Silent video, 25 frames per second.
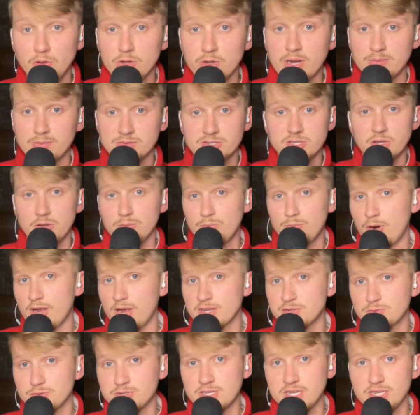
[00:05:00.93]
Look, I'm still
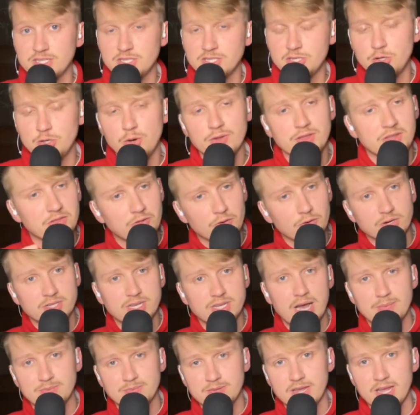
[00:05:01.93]
impressed with TCU. I think they're a
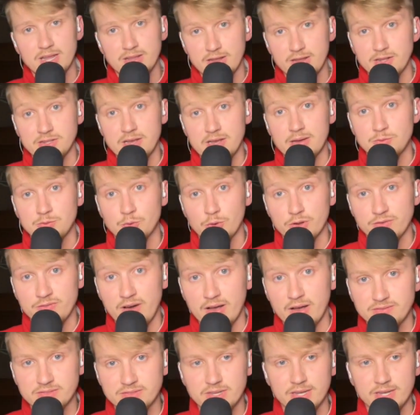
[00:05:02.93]
top 10, a top 25